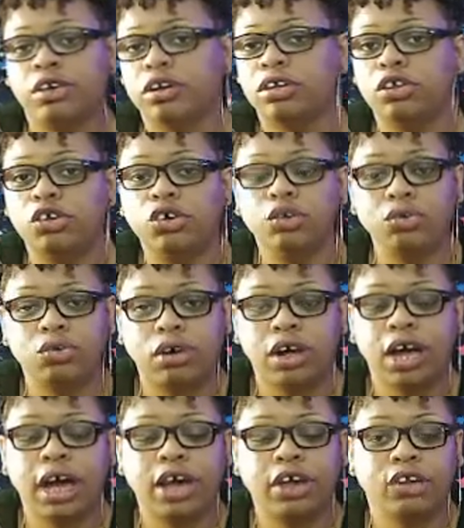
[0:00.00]
you, a
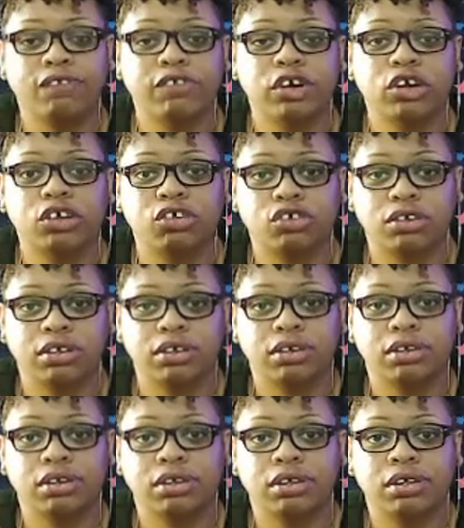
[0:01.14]
higher version.
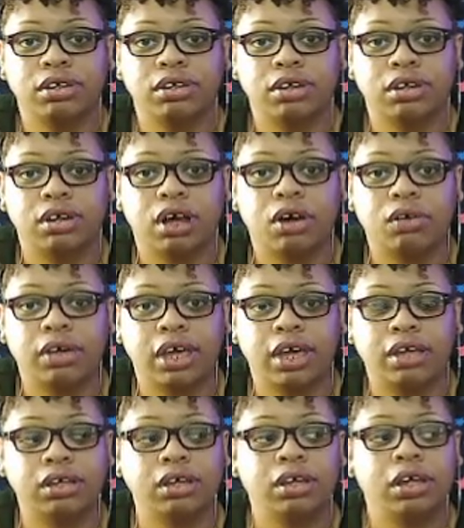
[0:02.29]

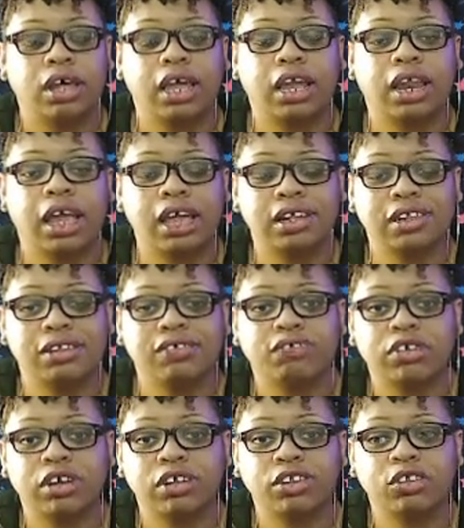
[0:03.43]
Okay? It has to
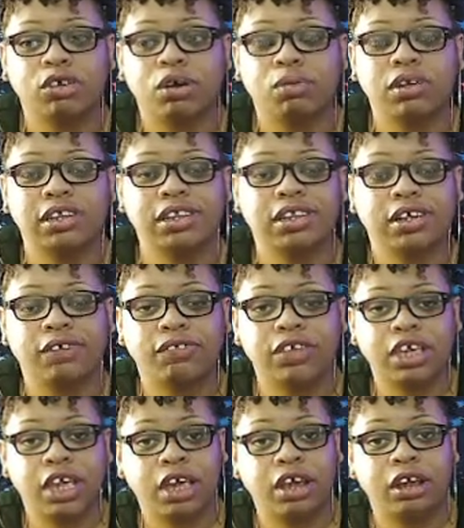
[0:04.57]
first start with
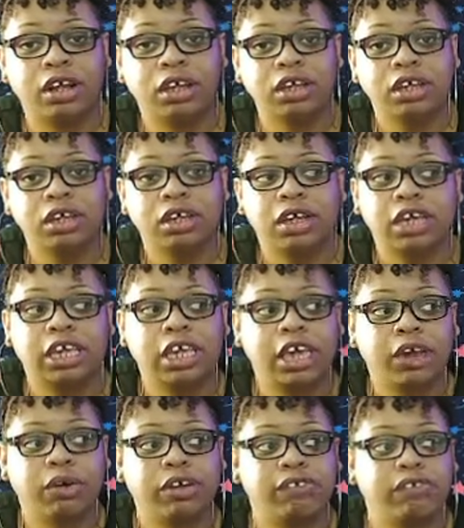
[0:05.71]
self-care,
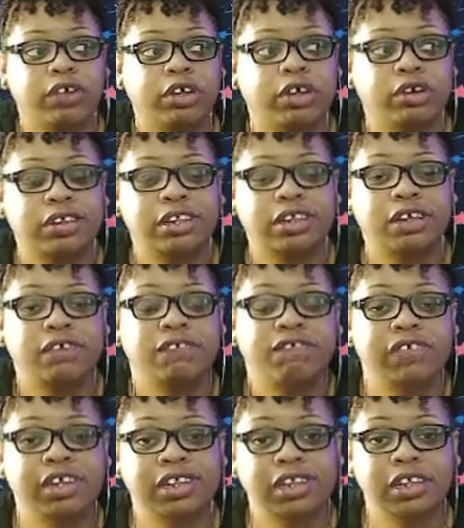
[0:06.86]
caring for yourself
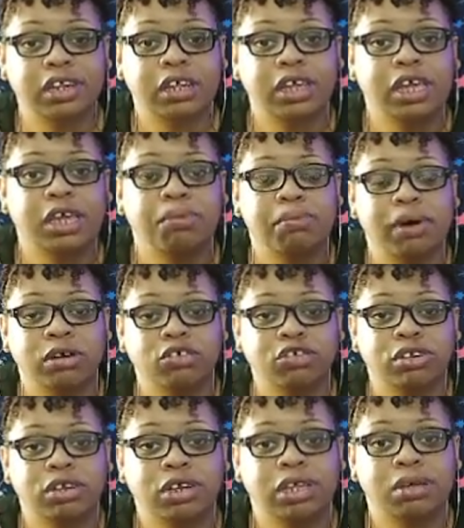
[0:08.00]
physically,
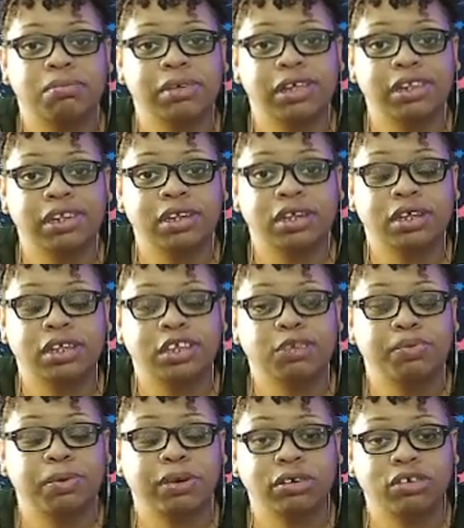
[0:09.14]
emotionally, mentally,
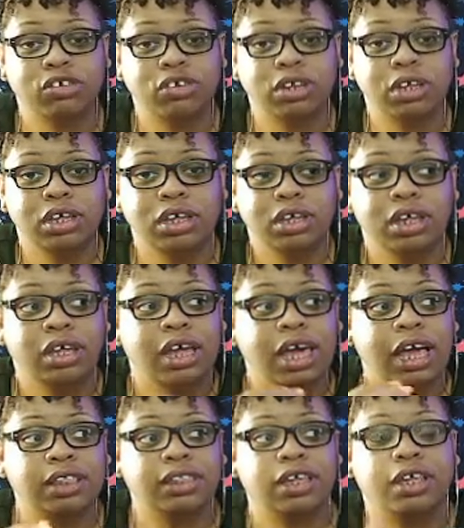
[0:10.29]
spiritually,
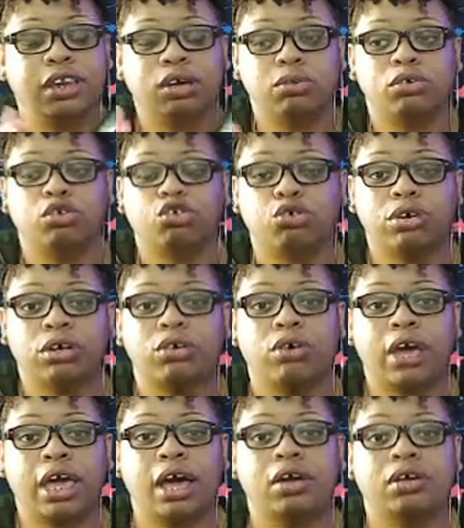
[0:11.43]
and then it will trickle
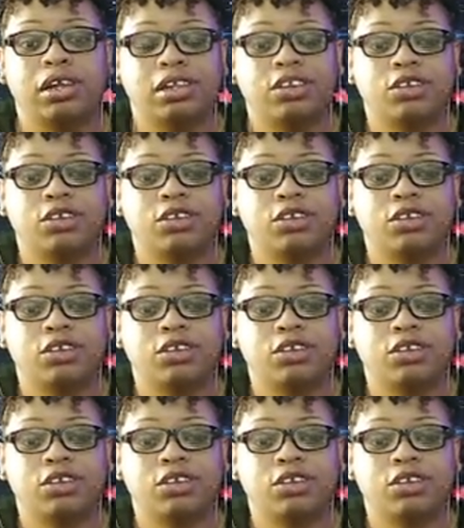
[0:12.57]
out into